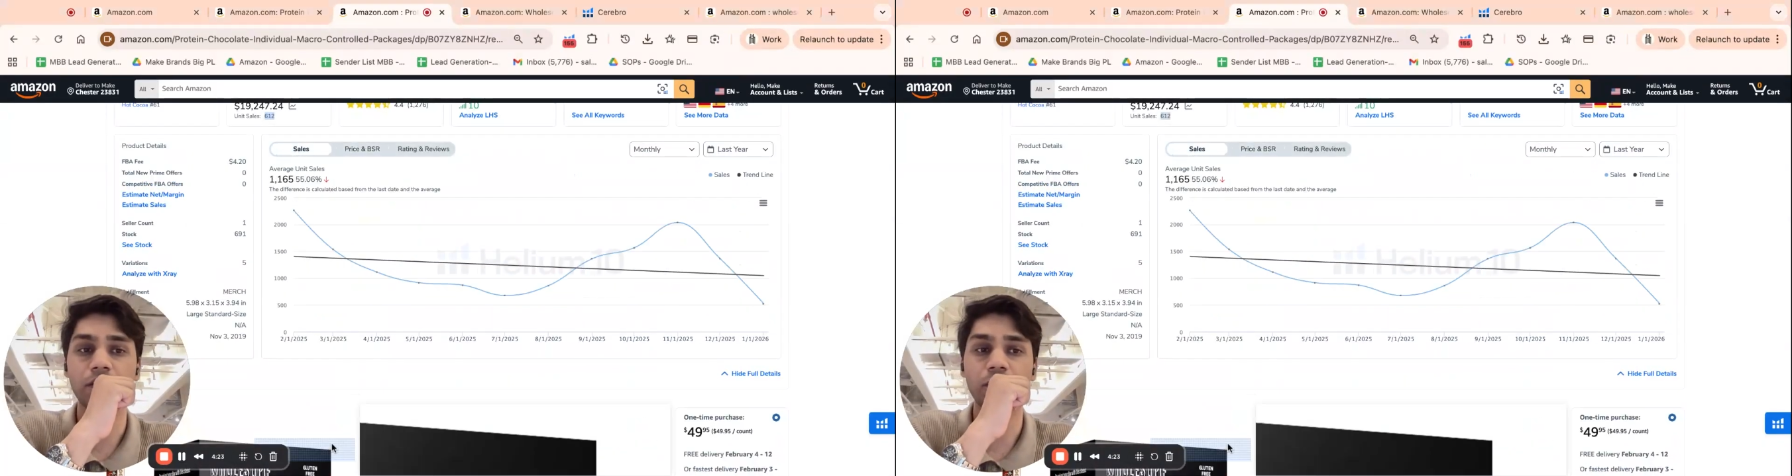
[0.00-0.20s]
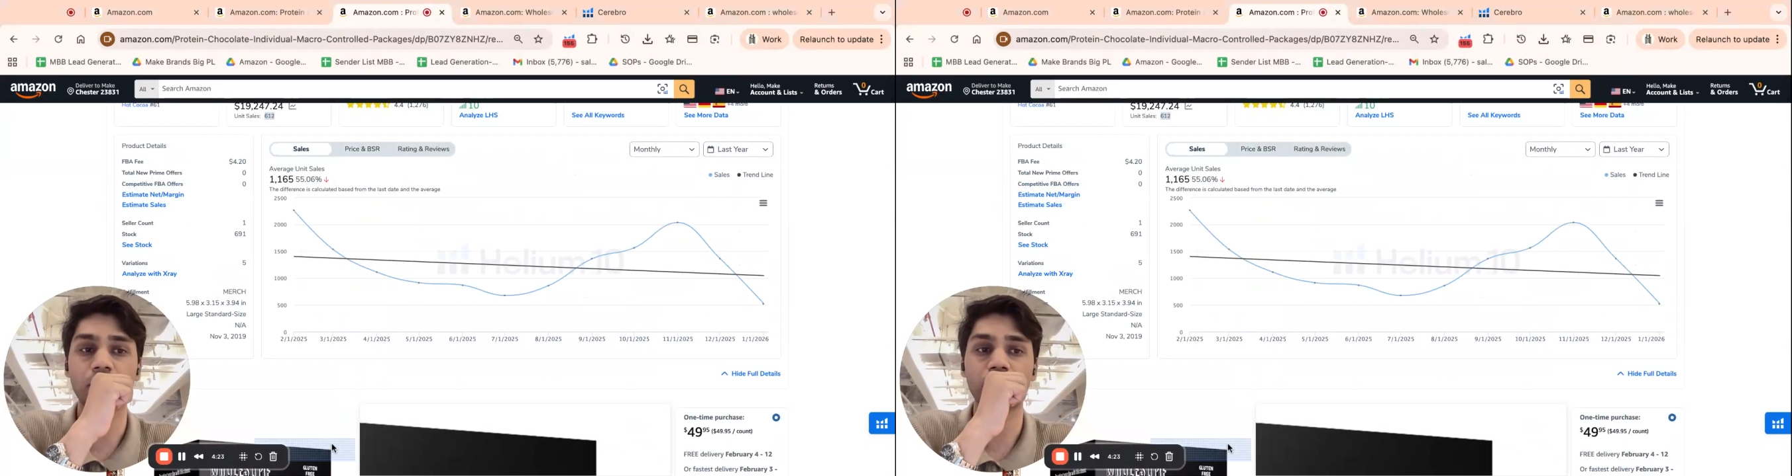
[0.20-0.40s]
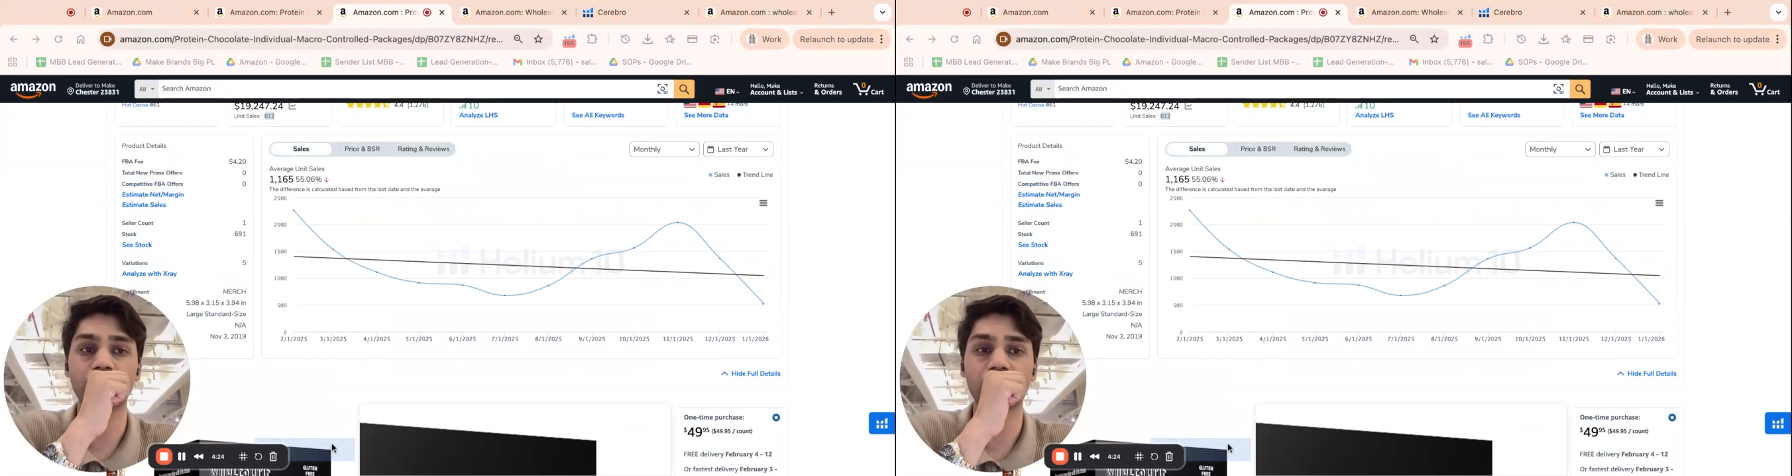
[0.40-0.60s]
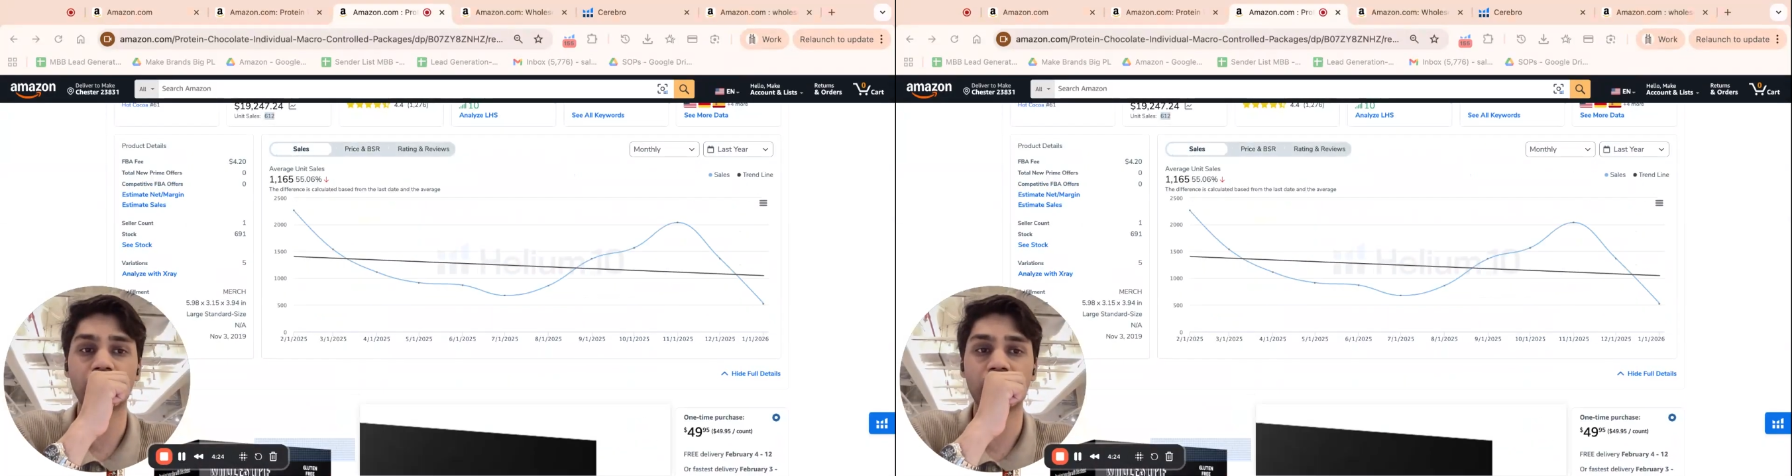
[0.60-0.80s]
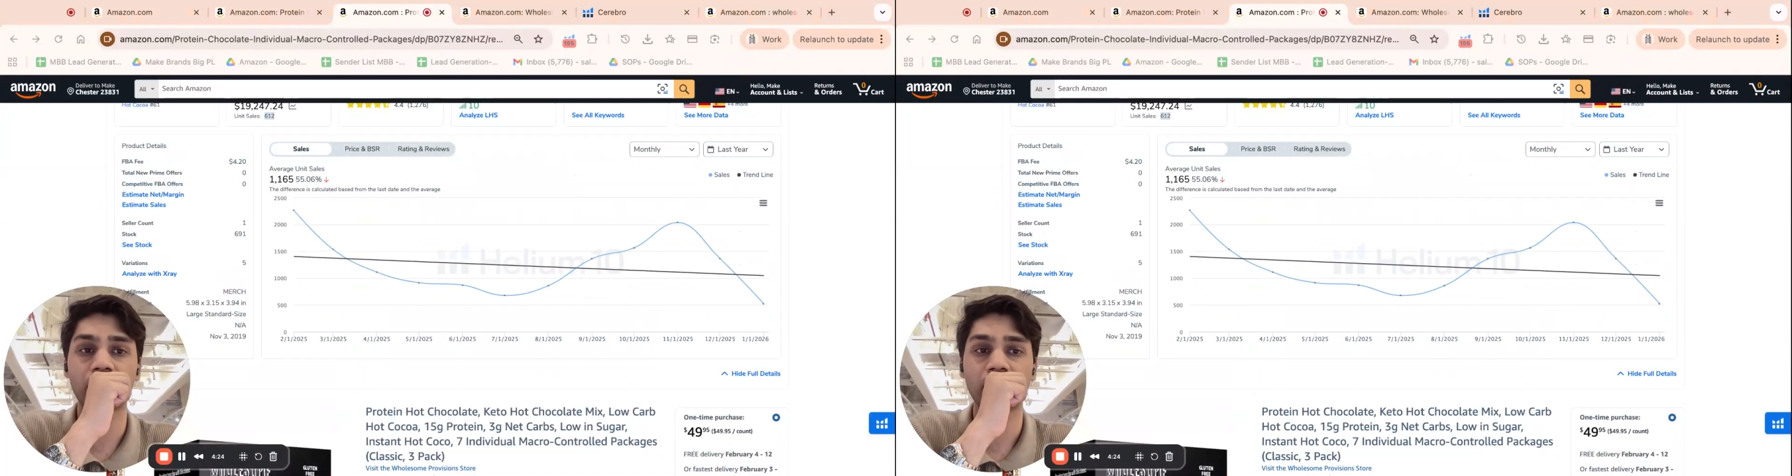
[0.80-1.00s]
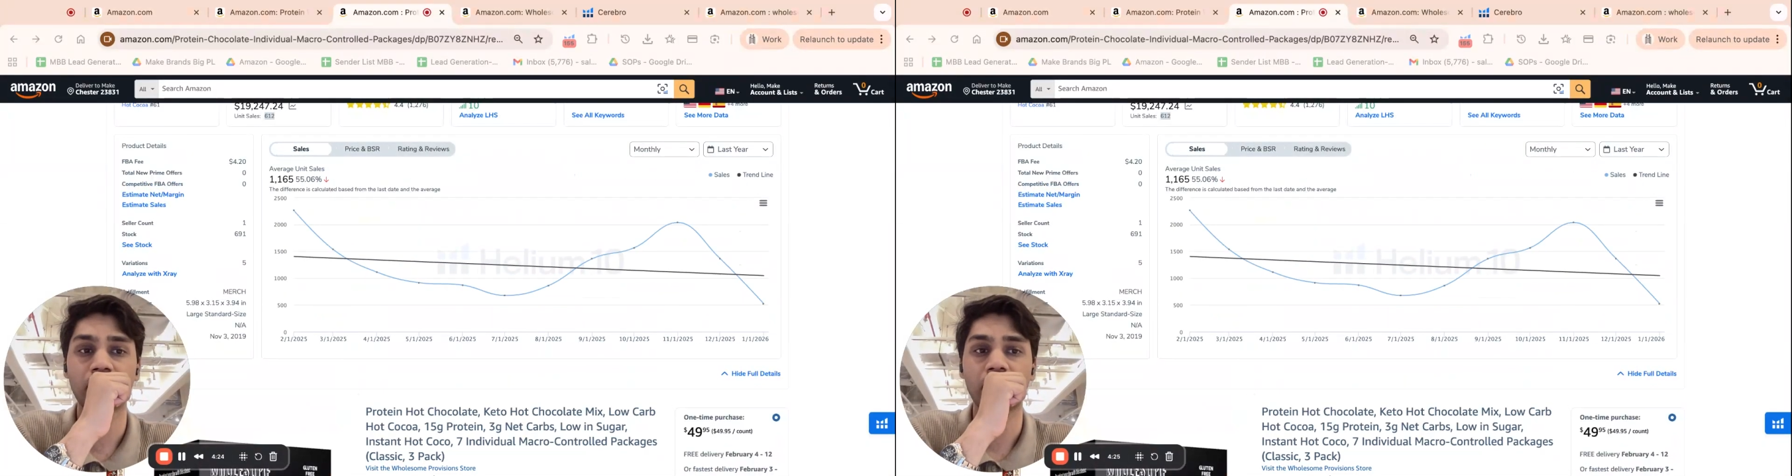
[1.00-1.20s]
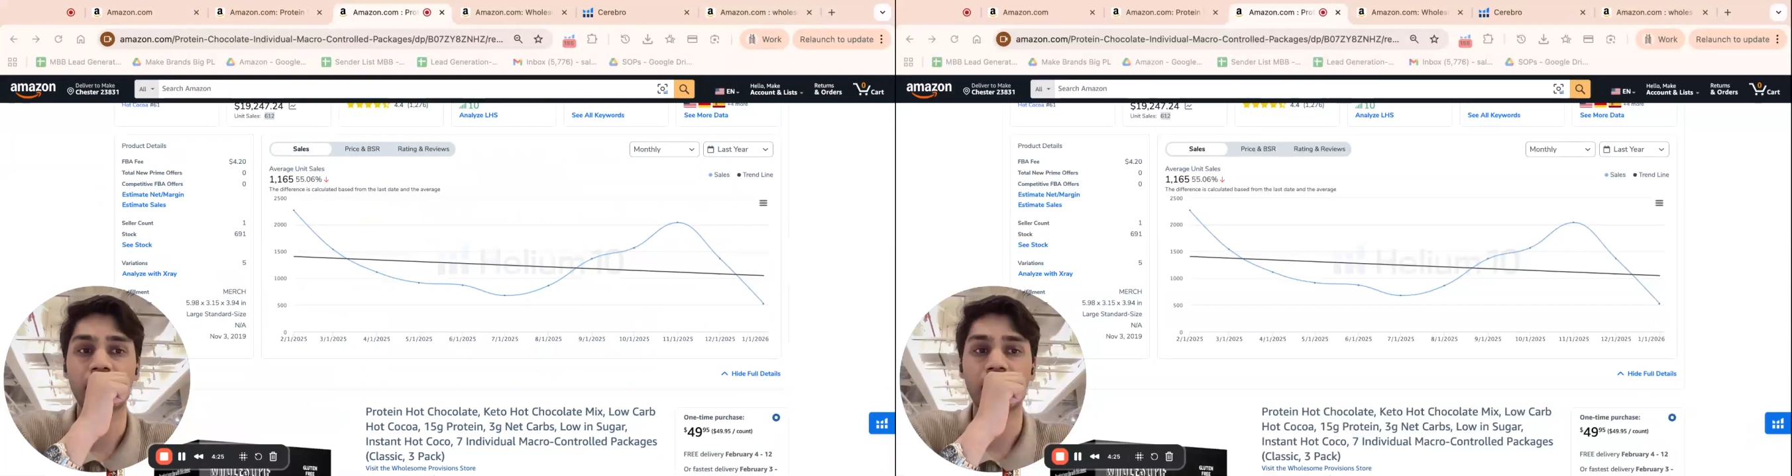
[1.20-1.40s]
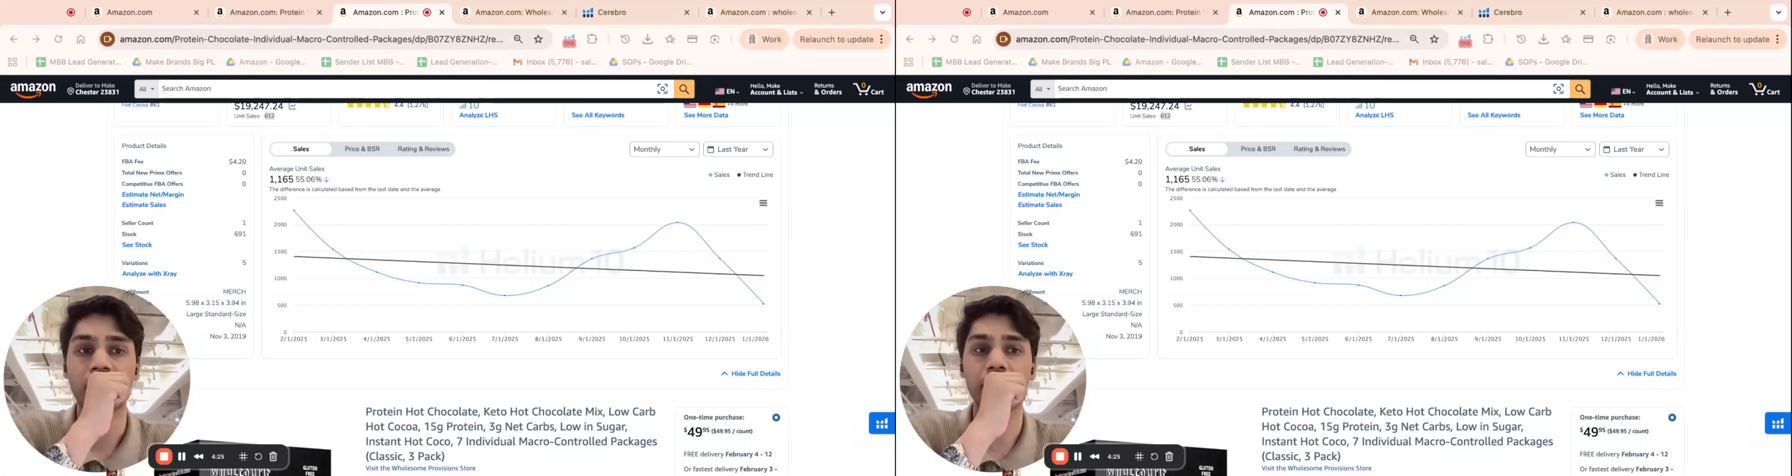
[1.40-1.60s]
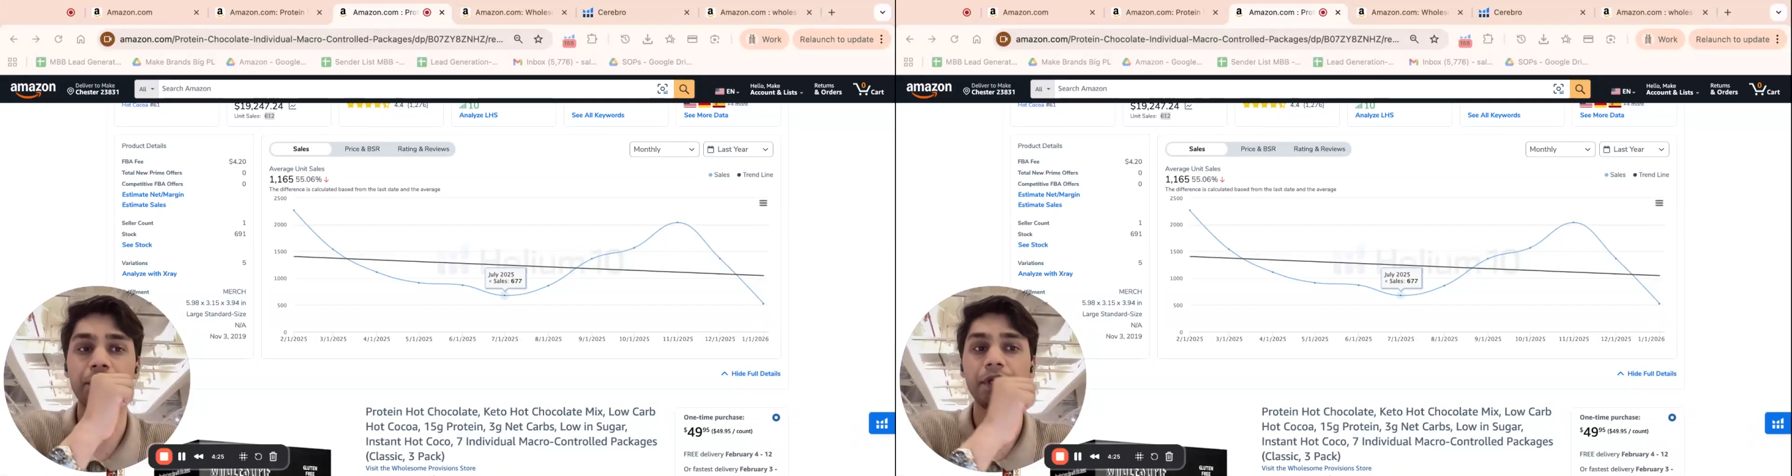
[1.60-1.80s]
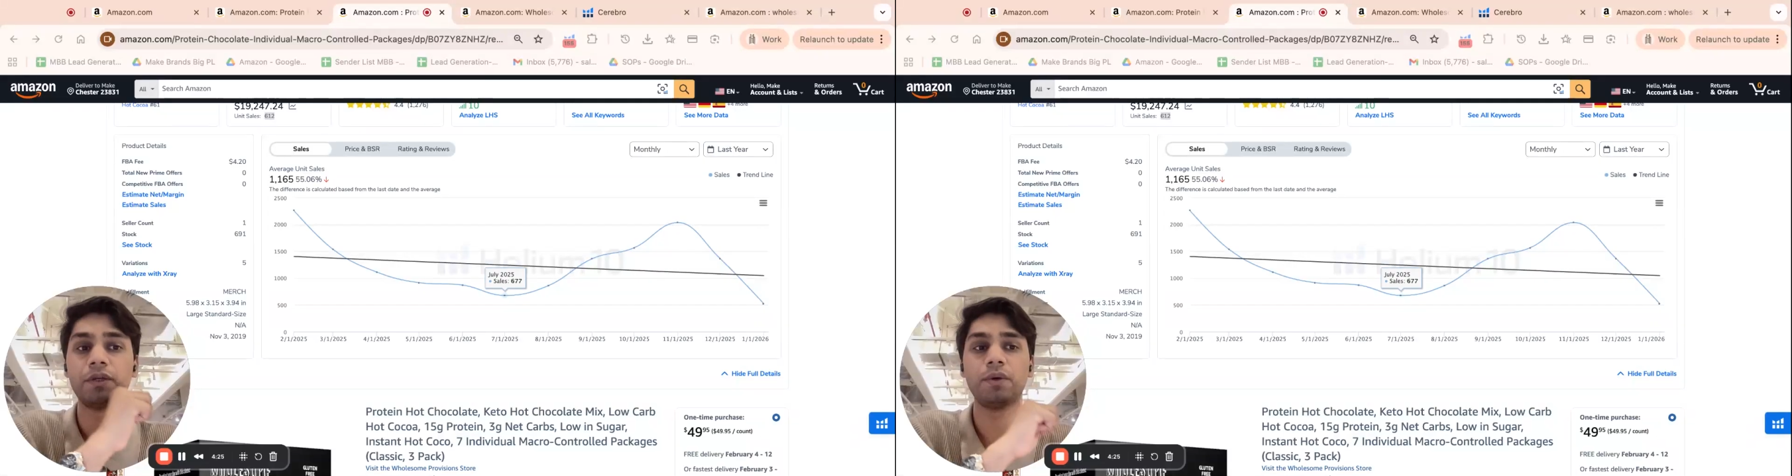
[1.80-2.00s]
overall
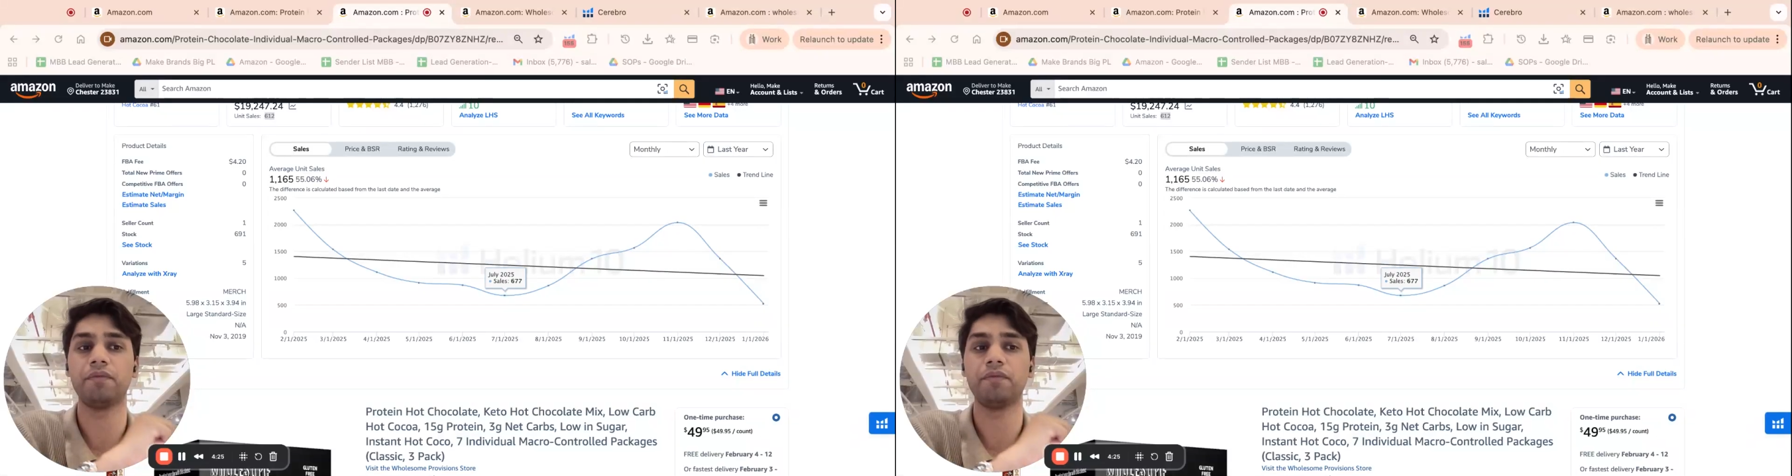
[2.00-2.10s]
appear to